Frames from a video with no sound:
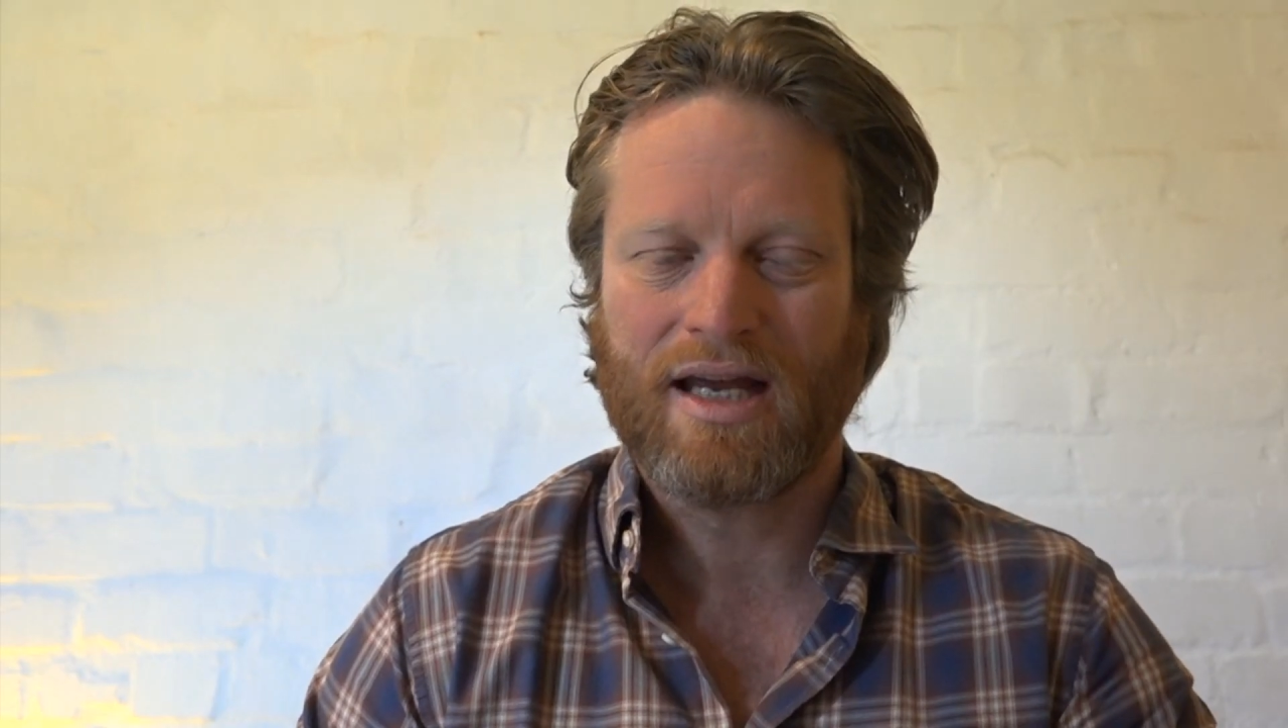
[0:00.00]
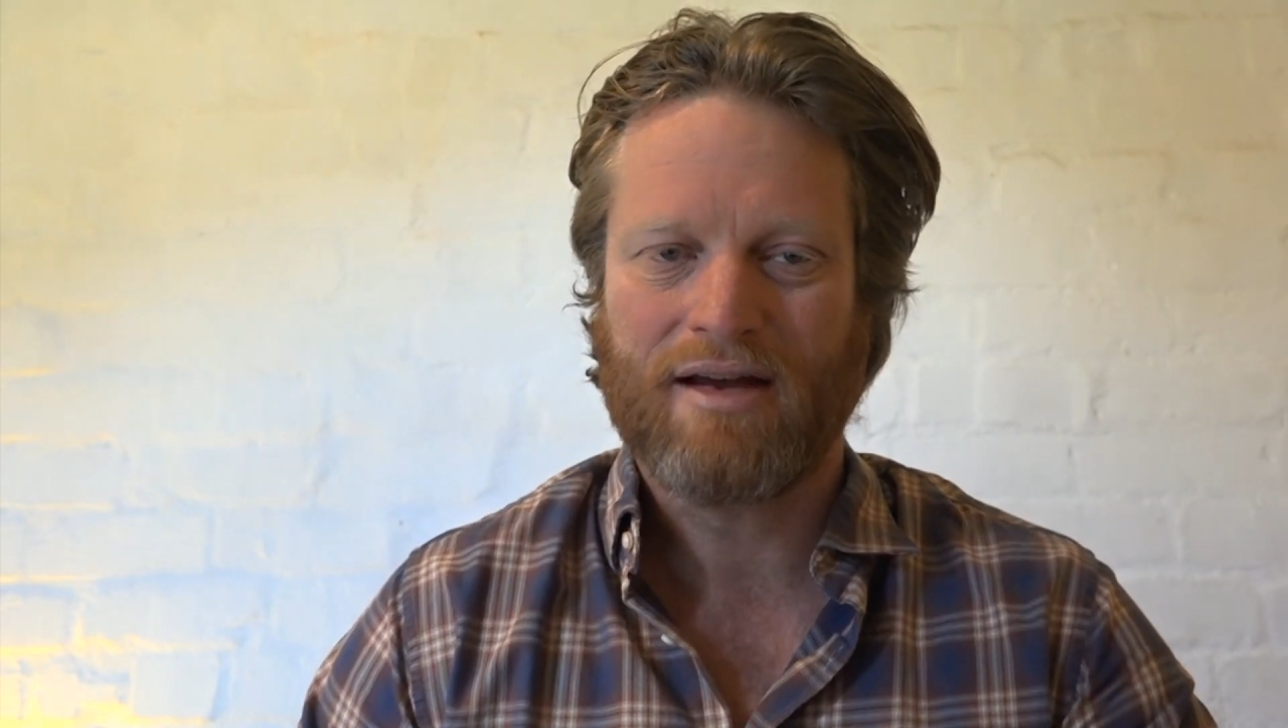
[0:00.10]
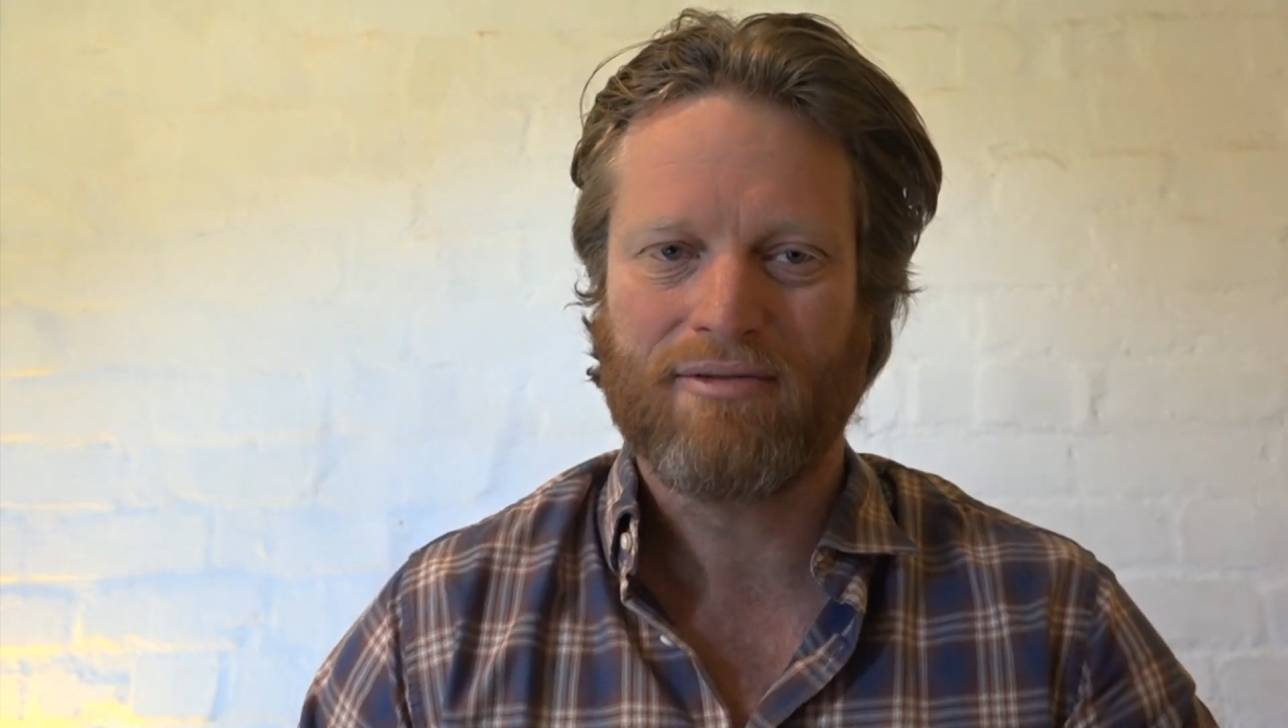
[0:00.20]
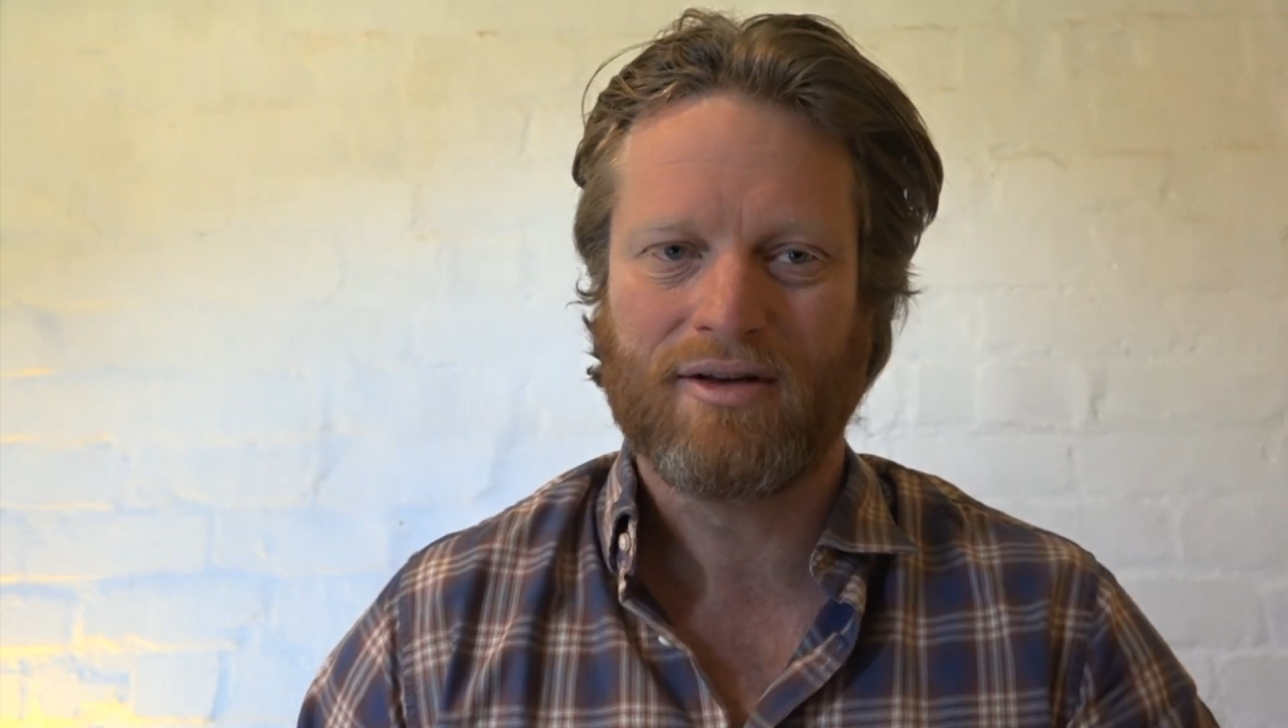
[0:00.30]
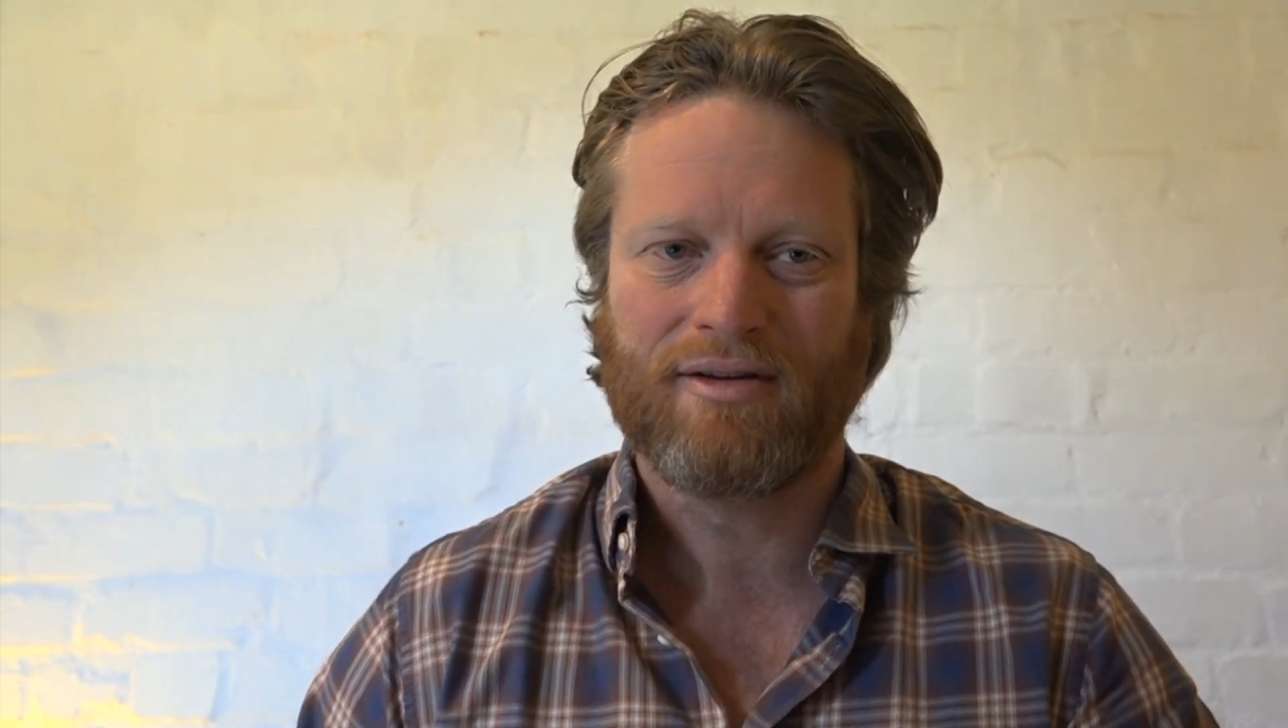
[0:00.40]

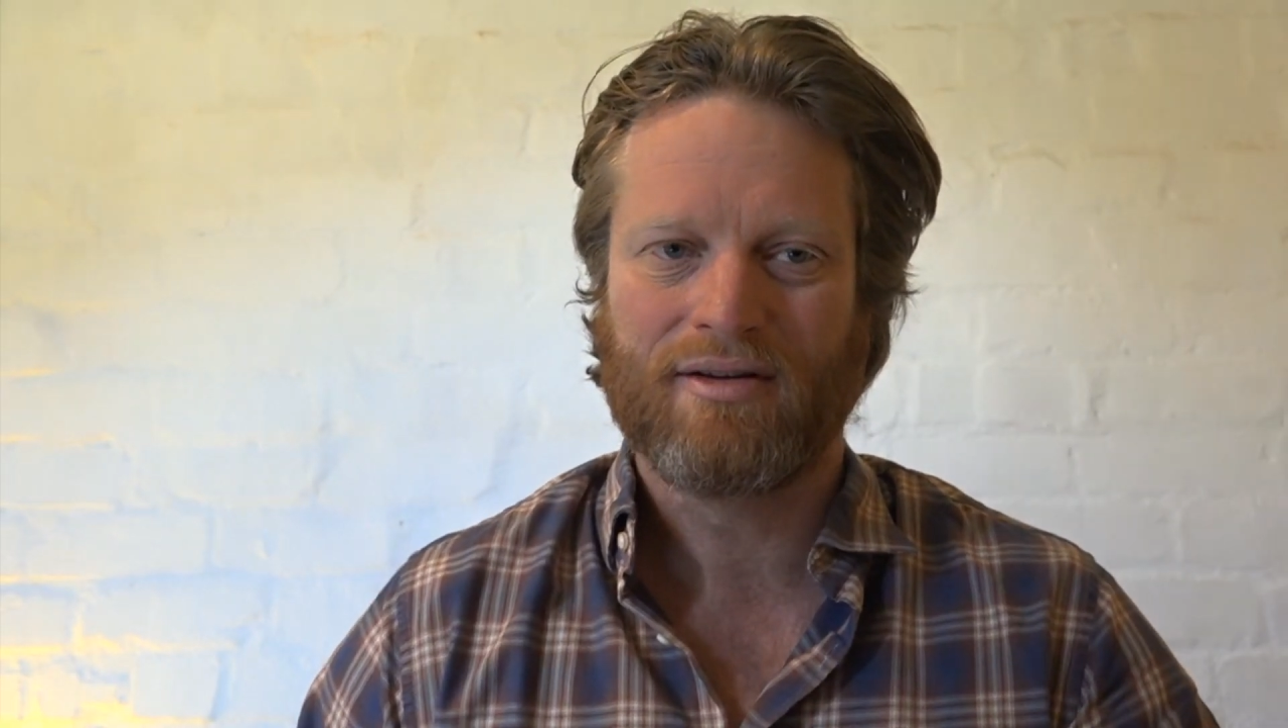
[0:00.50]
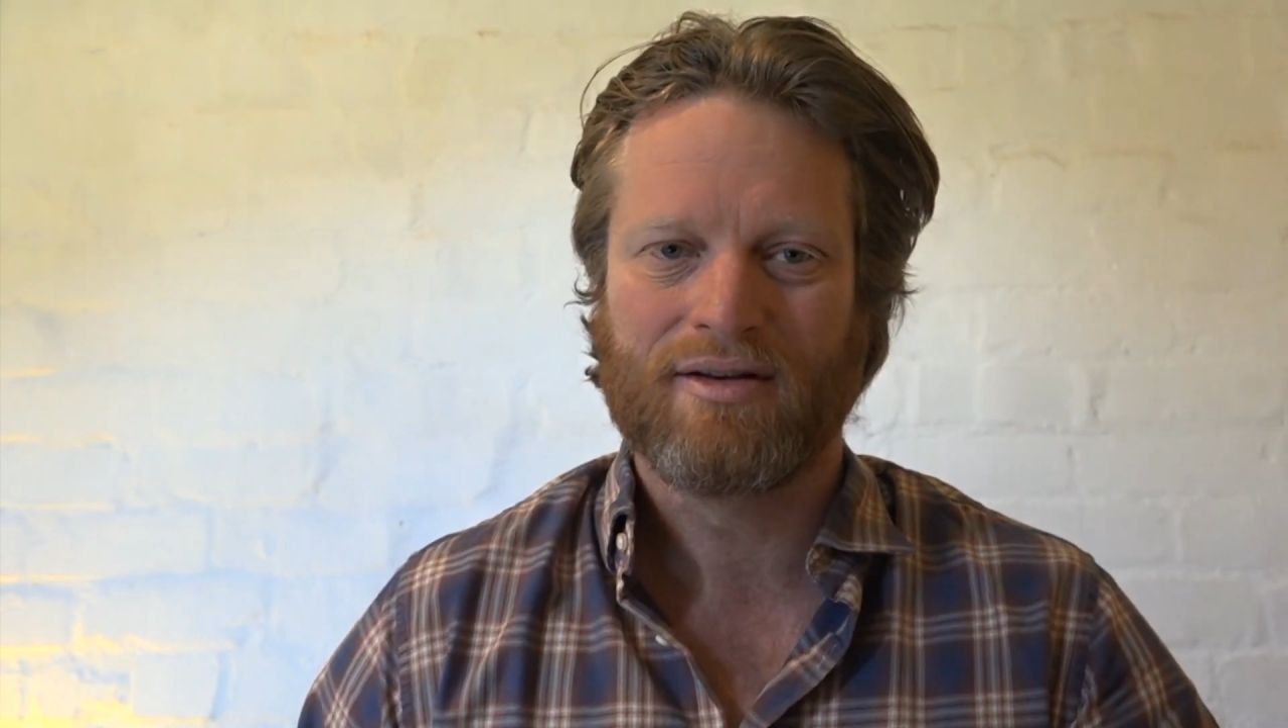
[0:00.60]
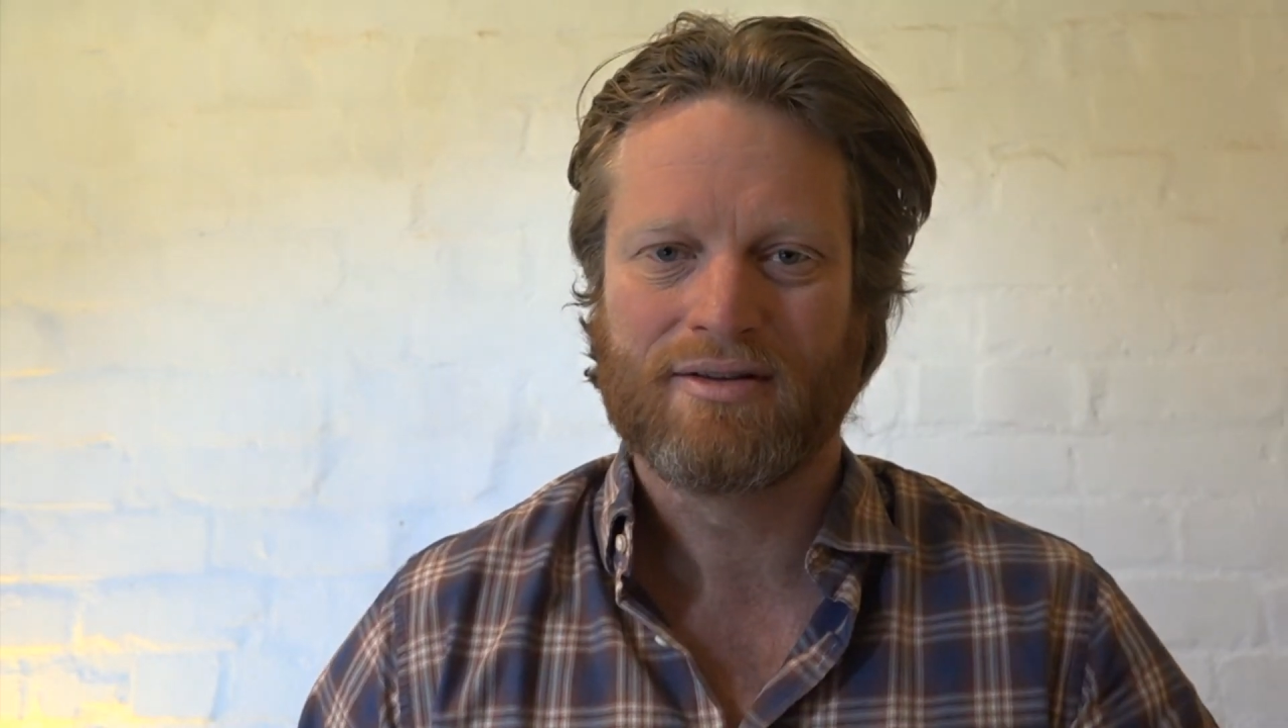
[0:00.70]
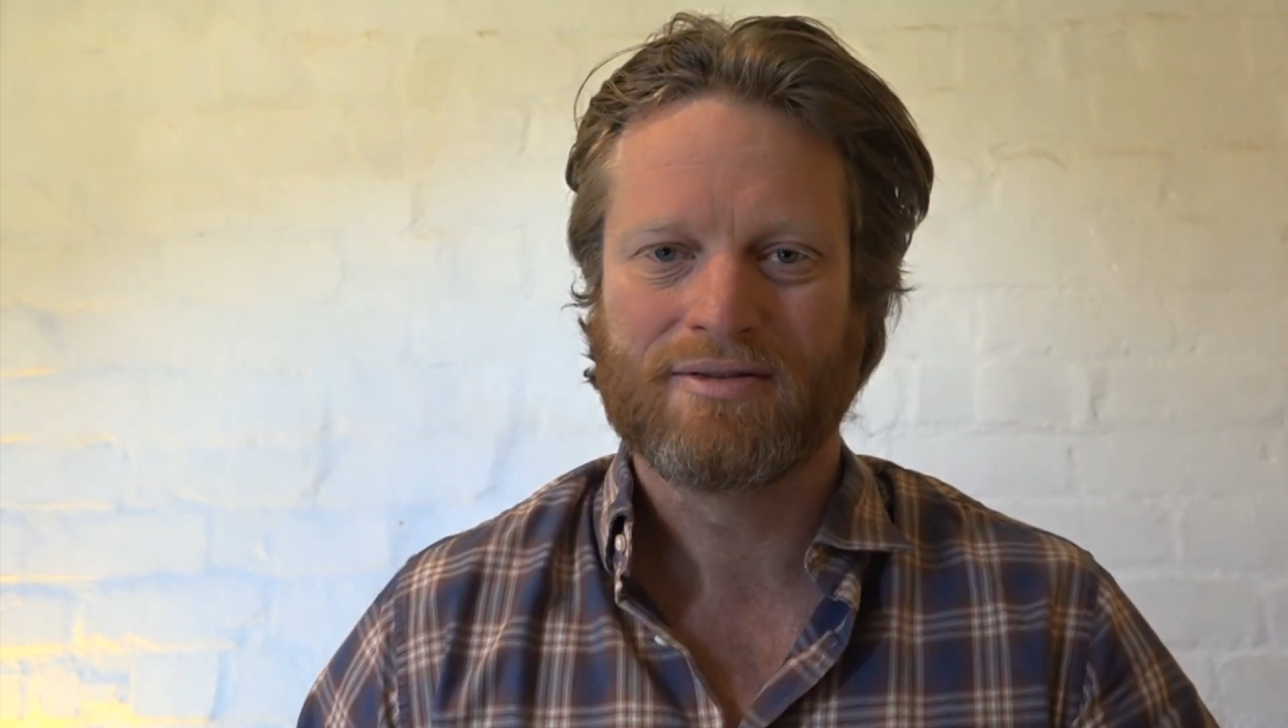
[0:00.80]
have it.